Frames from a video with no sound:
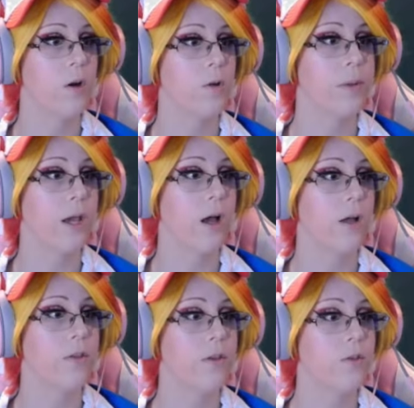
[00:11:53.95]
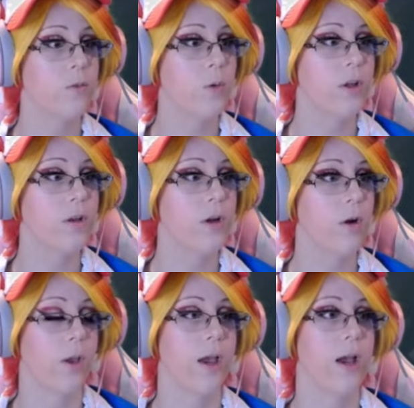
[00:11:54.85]
Oh my god, this one...
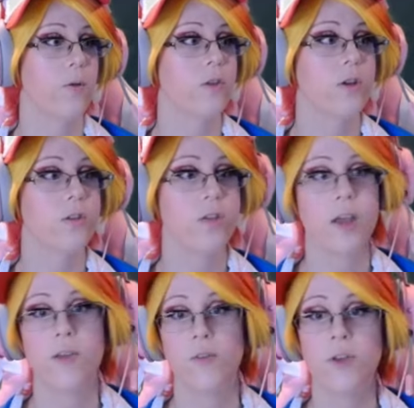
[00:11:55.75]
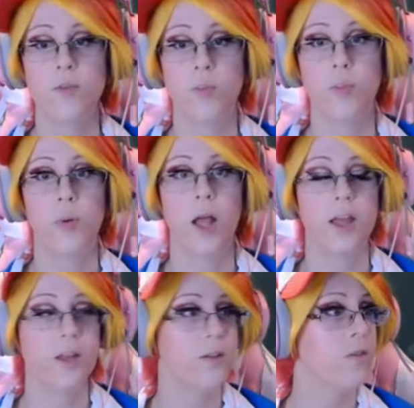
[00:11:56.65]
Okay, I was gonna say, if his
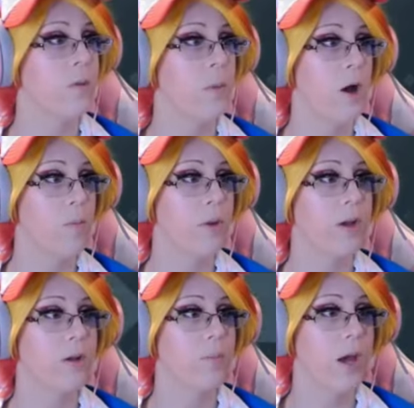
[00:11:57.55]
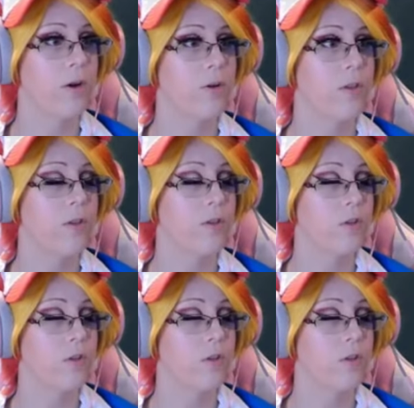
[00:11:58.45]
butt is somehow big better than this